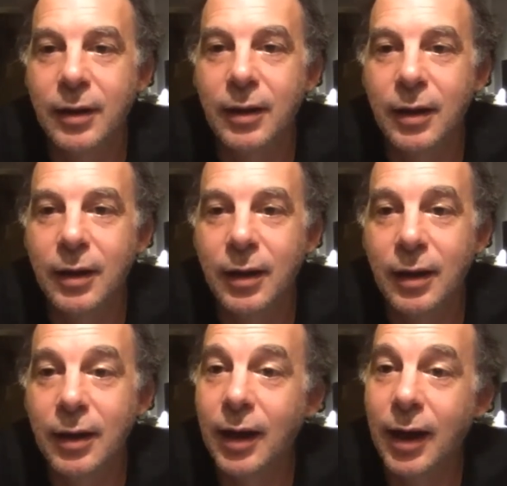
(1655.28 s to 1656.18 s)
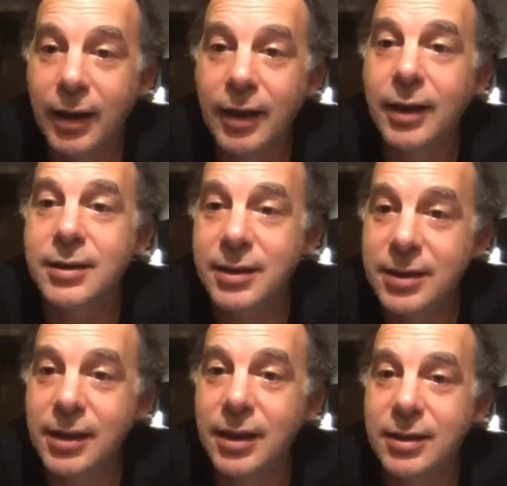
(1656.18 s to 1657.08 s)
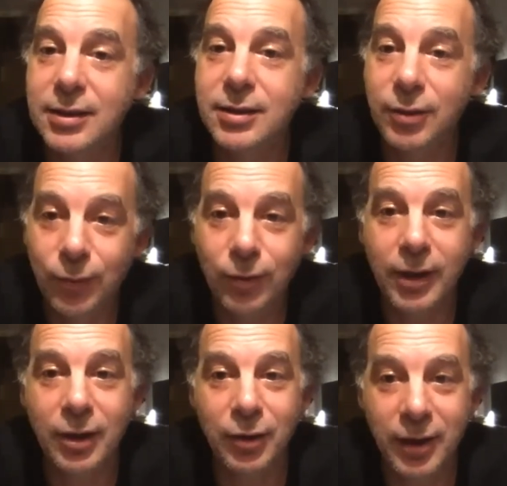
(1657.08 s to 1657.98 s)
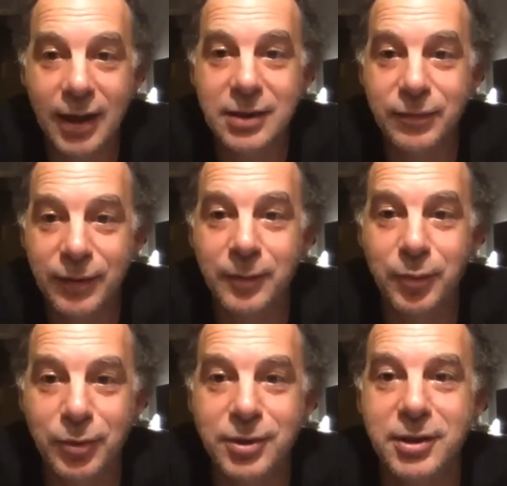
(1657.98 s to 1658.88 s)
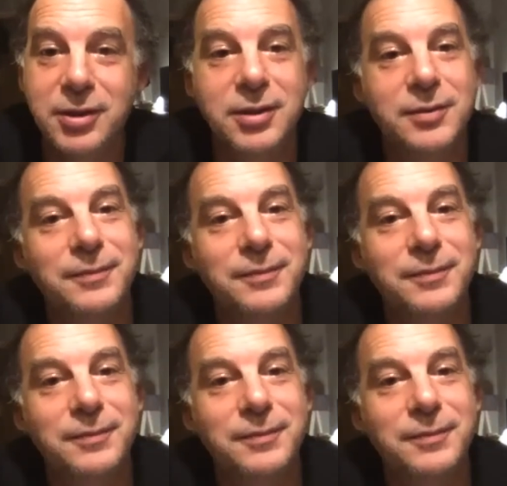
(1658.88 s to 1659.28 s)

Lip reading: Argyris and Syllas, what are your next film projects?